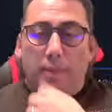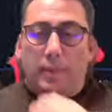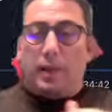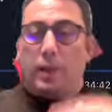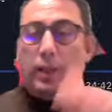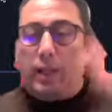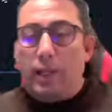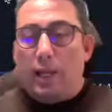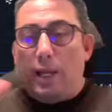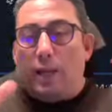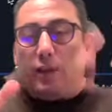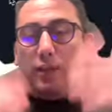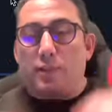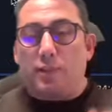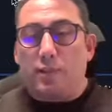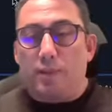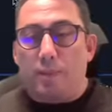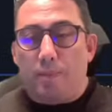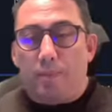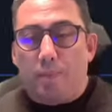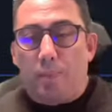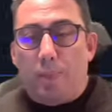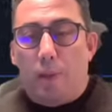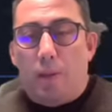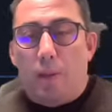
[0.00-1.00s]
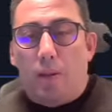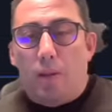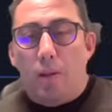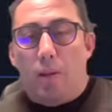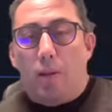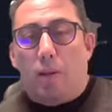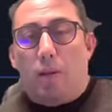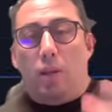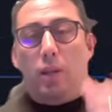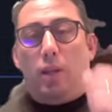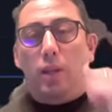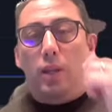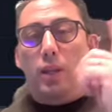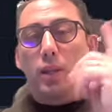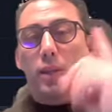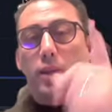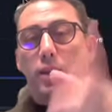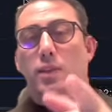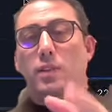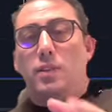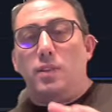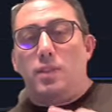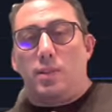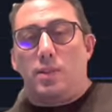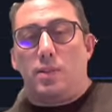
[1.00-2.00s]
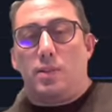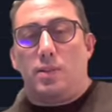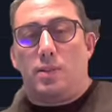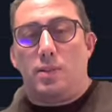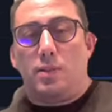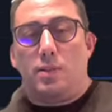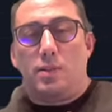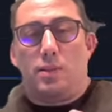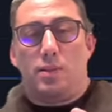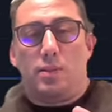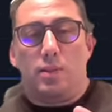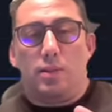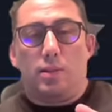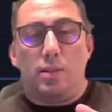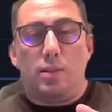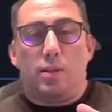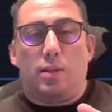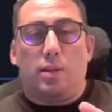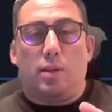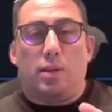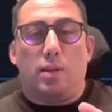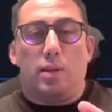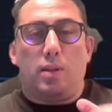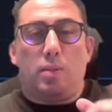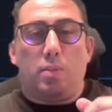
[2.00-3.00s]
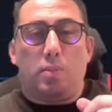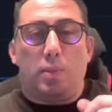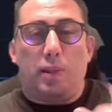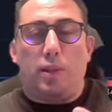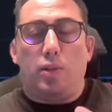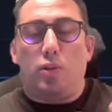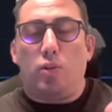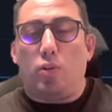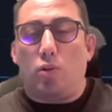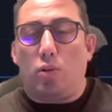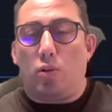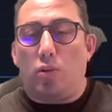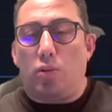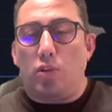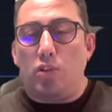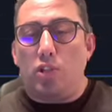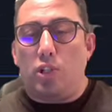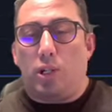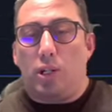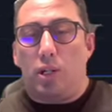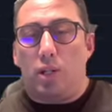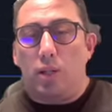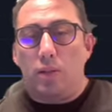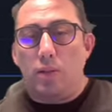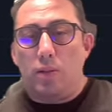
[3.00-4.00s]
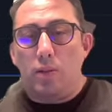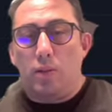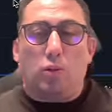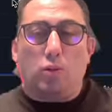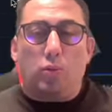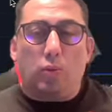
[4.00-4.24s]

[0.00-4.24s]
yes in this uh, bitcoin chart